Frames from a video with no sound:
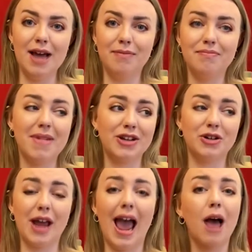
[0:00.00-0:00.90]
Make sure you
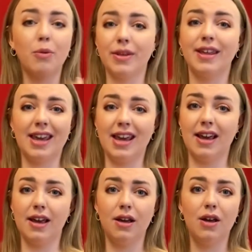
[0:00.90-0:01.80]
help with the
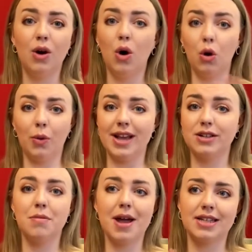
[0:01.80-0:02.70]
gear always, no
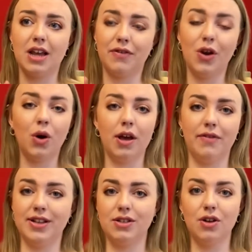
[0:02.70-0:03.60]
matter if
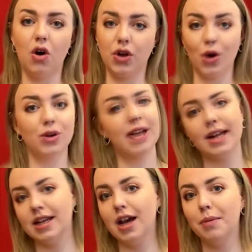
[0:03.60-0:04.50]
it's not your
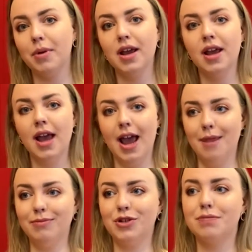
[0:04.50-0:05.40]
setup.
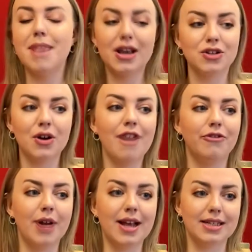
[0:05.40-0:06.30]
Just make sure
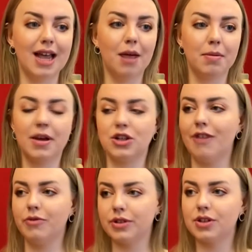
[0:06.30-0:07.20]
everyone else is happy, make sure
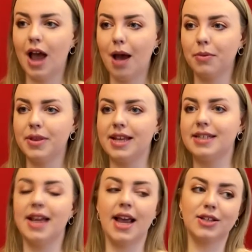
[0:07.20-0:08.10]
everyone's happy with their
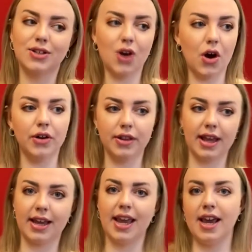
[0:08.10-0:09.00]
sticks, got the
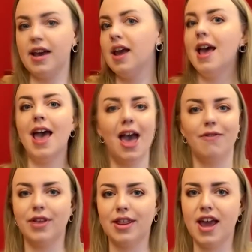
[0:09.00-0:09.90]
gear,
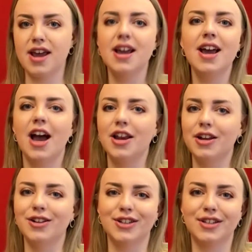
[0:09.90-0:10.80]
everything, and
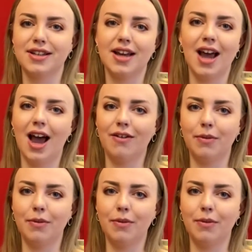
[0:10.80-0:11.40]
you'll just have